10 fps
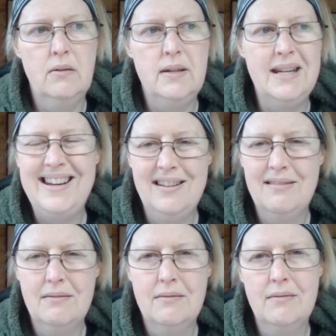
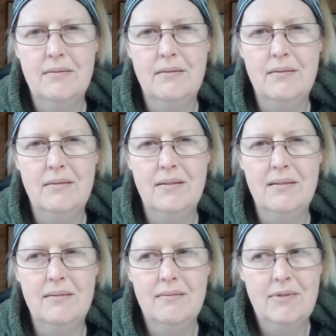near
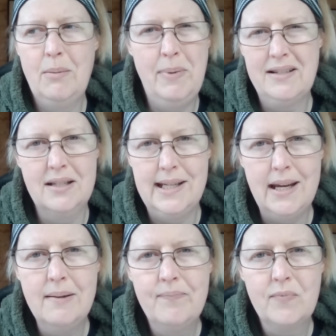
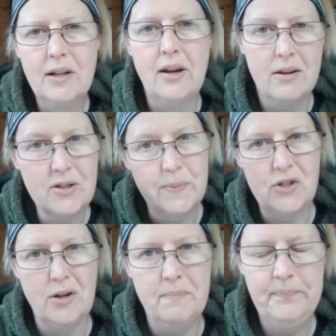capacity, like
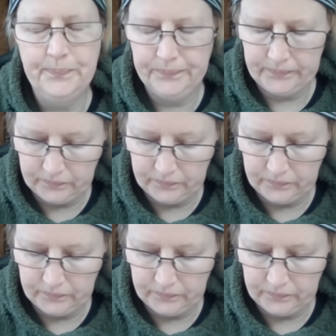switched on.